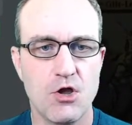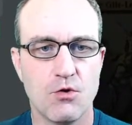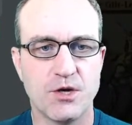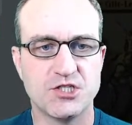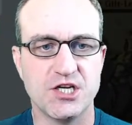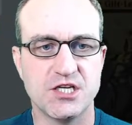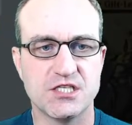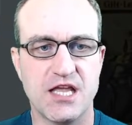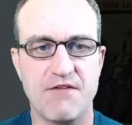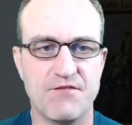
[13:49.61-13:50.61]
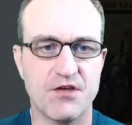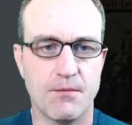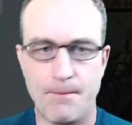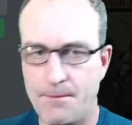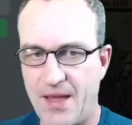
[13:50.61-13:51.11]
which is if
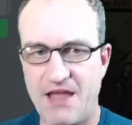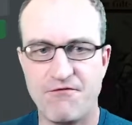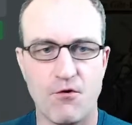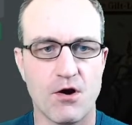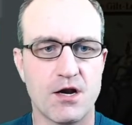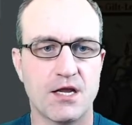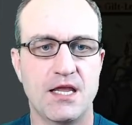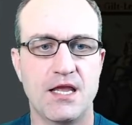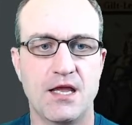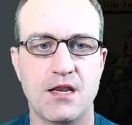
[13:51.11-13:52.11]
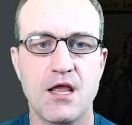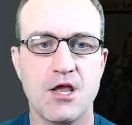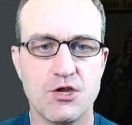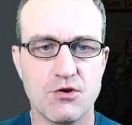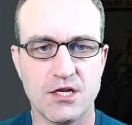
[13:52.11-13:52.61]
you pay for it again,
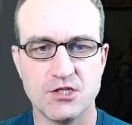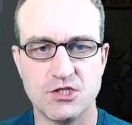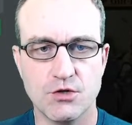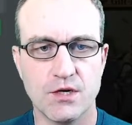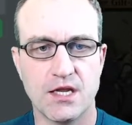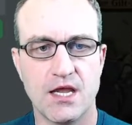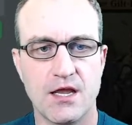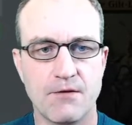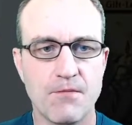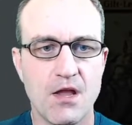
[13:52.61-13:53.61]
you get to do it again.